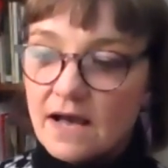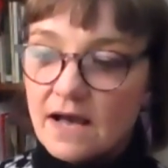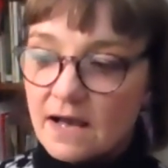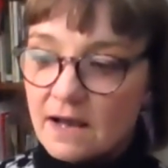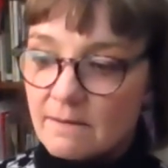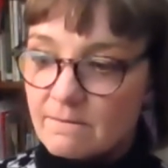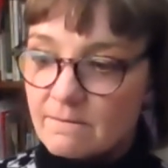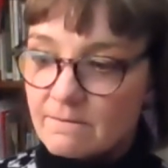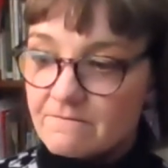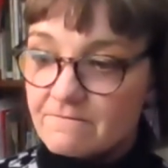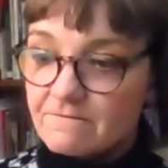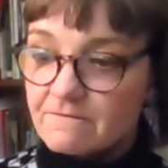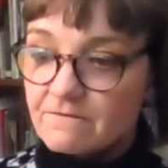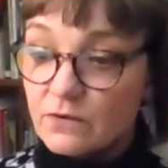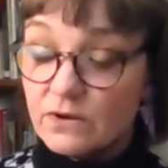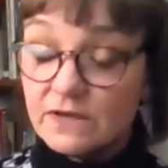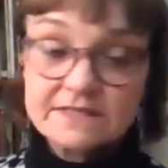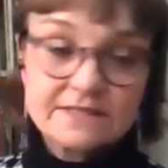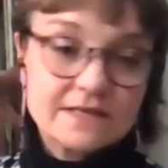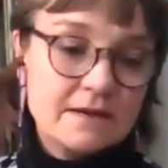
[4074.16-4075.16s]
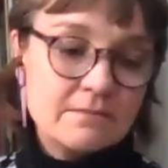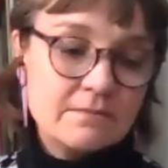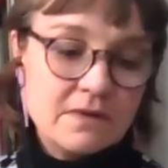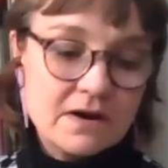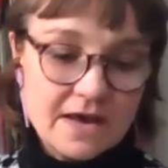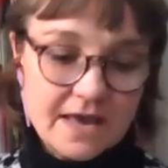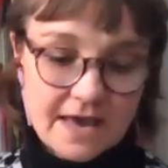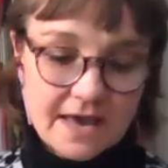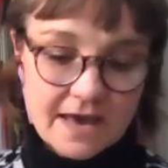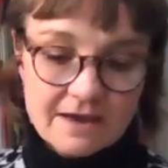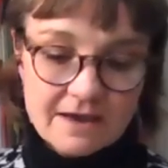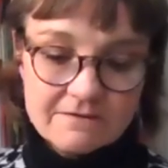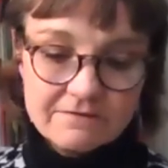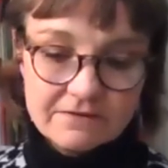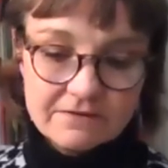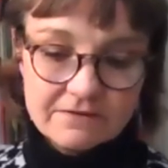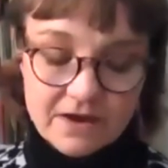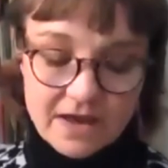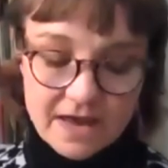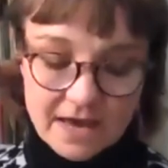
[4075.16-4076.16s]
um, voice I might have
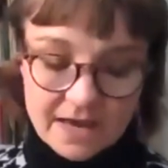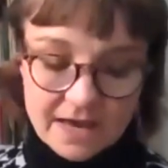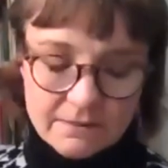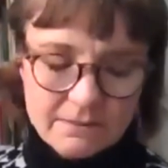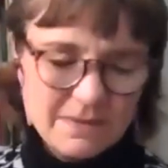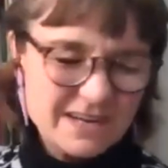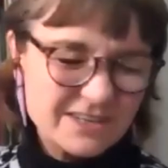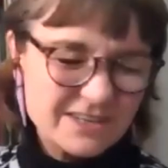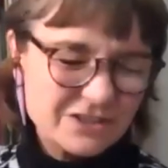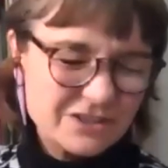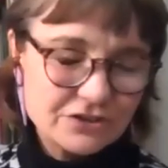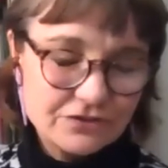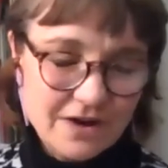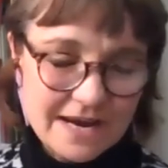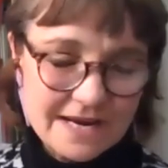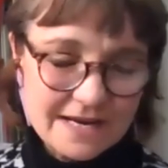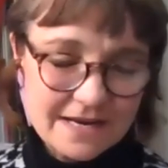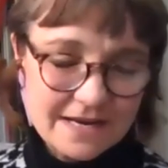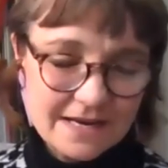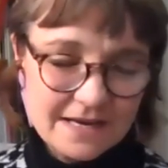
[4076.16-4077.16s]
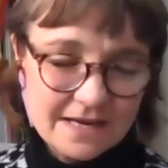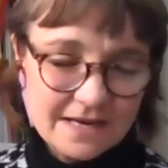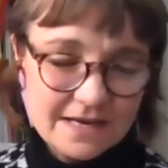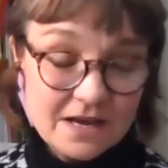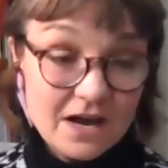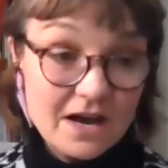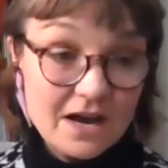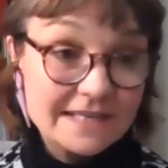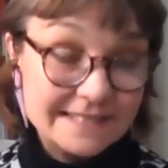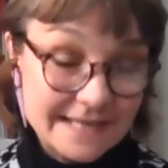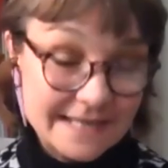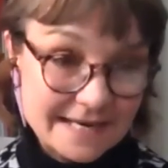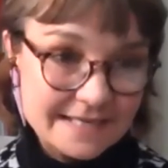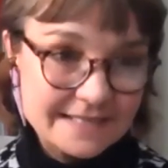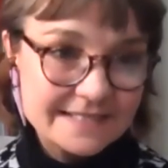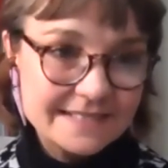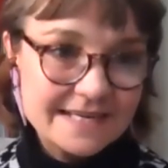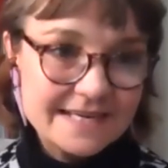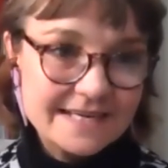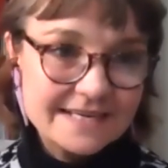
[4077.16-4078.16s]
if I had a much straighter
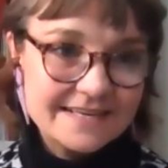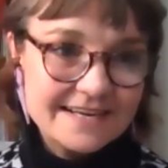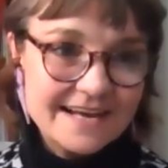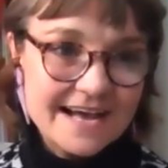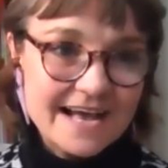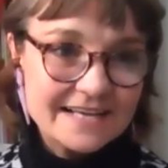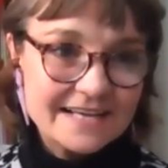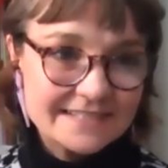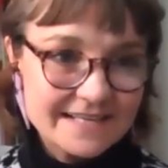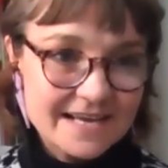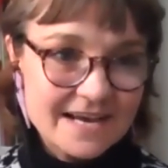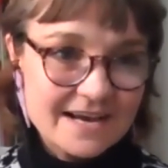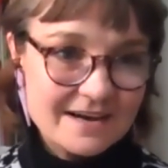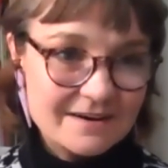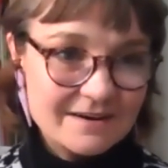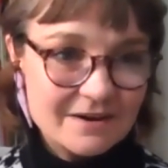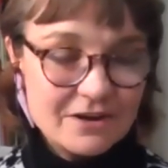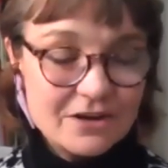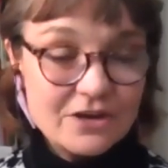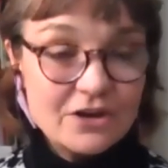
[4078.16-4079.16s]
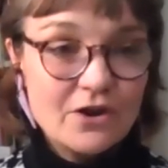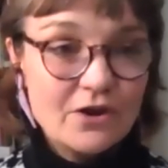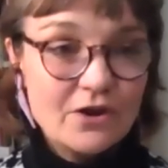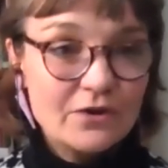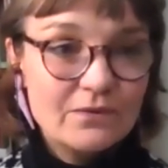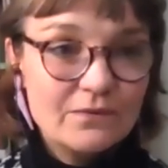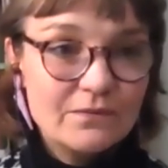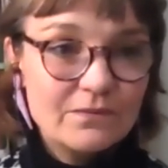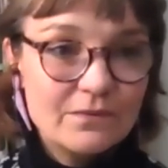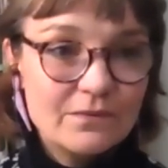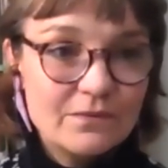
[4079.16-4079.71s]
identity as a, you know,